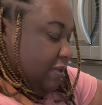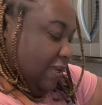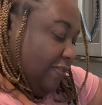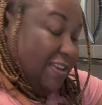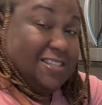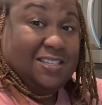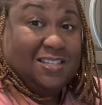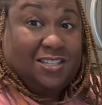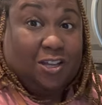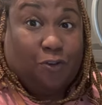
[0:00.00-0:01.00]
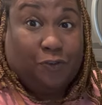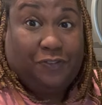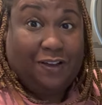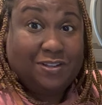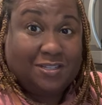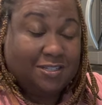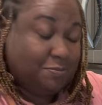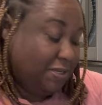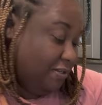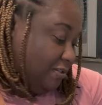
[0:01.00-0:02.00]
And then it says to go for 5 to 6
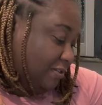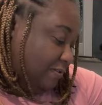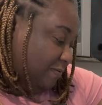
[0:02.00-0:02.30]
minutes.